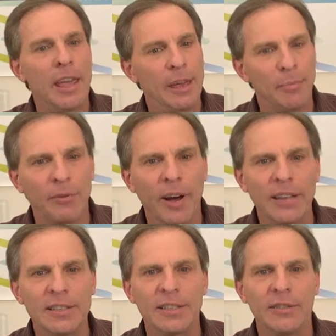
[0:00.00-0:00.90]
It
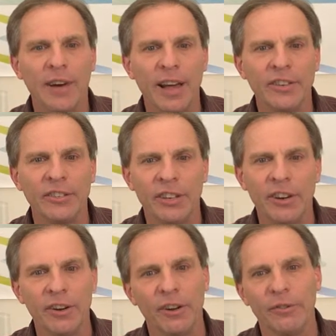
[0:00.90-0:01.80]
provides device
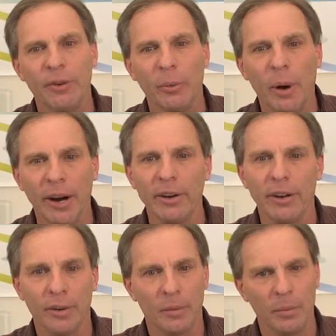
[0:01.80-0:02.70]
security for wired,
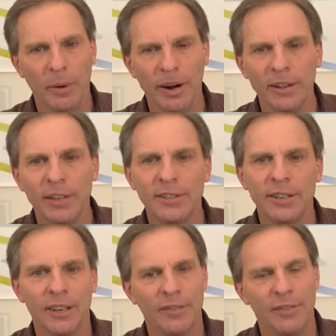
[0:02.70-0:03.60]
wireless,
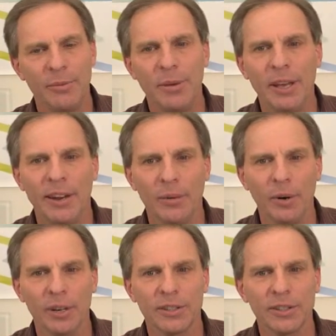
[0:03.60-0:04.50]
and VPN
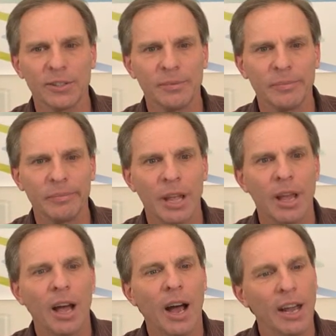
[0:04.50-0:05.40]
networks.
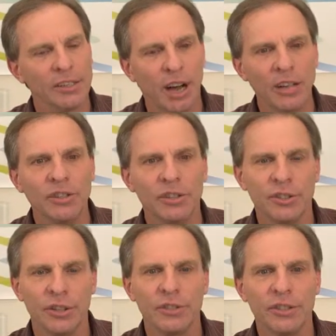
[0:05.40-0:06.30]
ICE also
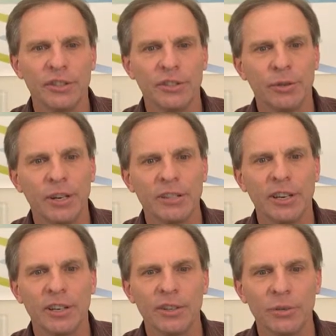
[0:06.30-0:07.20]
serves as a
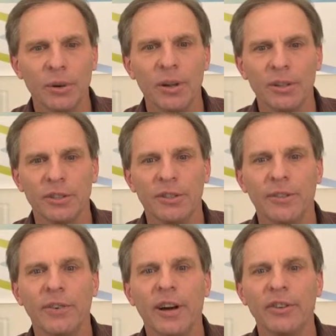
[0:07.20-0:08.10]
TrustSec controller to
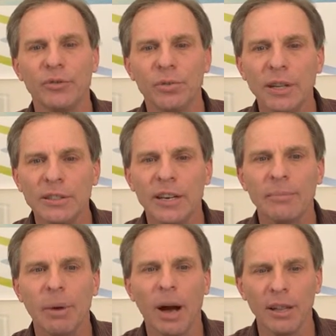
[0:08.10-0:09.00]
define TrustSec
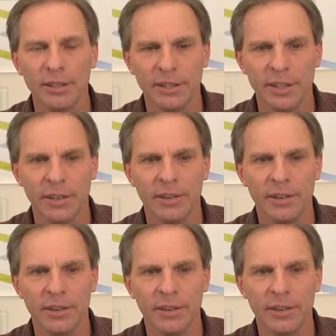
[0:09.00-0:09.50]
policy.